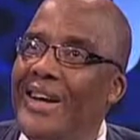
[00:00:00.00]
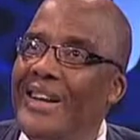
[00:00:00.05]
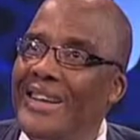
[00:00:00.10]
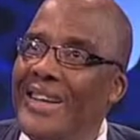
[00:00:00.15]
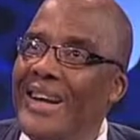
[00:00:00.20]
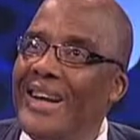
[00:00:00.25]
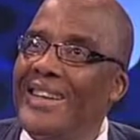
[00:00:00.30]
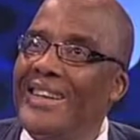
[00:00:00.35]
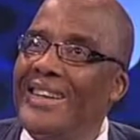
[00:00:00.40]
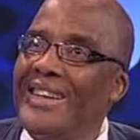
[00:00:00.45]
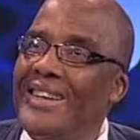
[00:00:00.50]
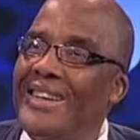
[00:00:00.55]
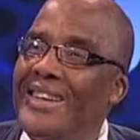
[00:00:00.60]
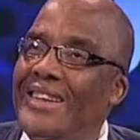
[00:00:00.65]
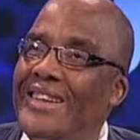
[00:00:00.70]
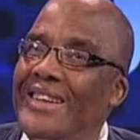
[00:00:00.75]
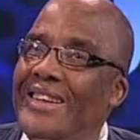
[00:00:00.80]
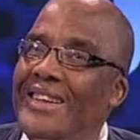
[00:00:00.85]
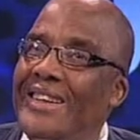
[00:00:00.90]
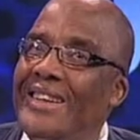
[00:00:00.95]
running
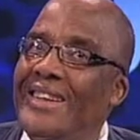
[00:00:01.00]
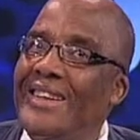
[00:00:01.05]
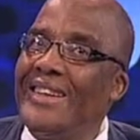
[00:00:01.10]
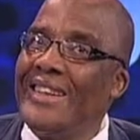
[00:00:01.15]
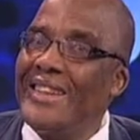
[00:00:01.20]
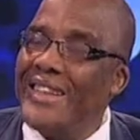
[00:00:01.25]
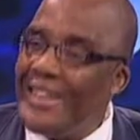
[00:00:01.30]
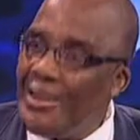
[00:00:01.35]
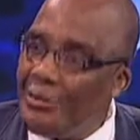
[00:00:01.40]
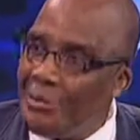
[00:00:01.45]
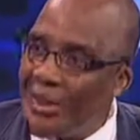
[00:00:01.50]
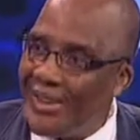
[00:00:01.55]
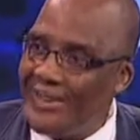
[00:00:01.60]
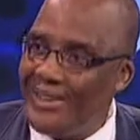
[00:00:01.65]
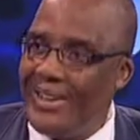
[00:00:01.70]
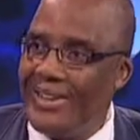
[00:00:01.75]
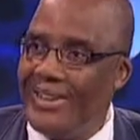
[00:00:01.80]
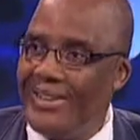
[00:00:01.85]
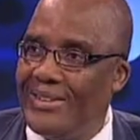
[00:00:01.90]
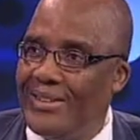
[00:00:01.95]

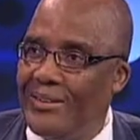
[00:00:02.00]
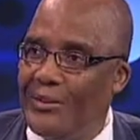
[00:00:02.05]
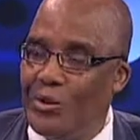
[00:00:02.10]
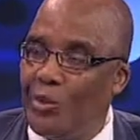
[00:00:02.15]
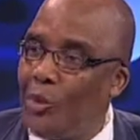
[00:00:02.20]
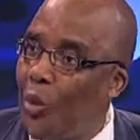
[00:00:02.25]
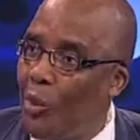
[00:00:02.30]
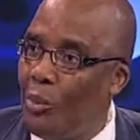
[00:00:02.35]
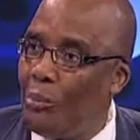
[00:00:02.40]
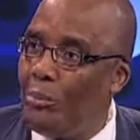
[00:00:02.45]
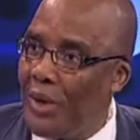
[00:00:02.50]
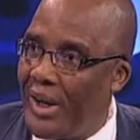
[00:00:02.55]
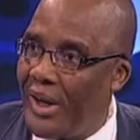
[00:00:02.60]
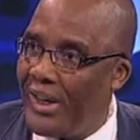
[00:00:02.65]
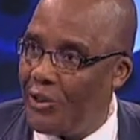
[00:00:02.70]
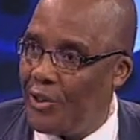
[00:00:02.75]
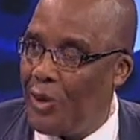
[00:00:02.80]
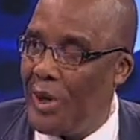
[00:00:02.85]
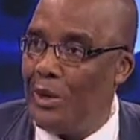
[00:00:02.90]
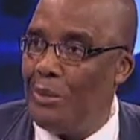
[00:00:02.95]
30%, no,
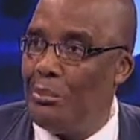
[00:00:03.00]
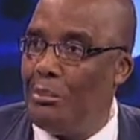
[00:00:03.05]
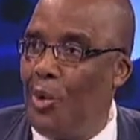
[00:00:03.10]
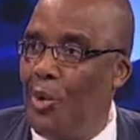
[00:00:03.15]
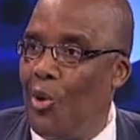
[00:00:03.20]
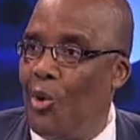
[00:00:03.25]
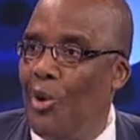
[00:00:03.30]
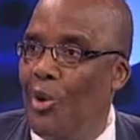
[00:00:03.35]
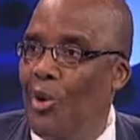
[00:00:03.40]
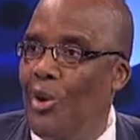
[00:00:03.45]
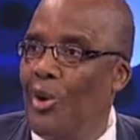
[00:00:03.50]
actually more.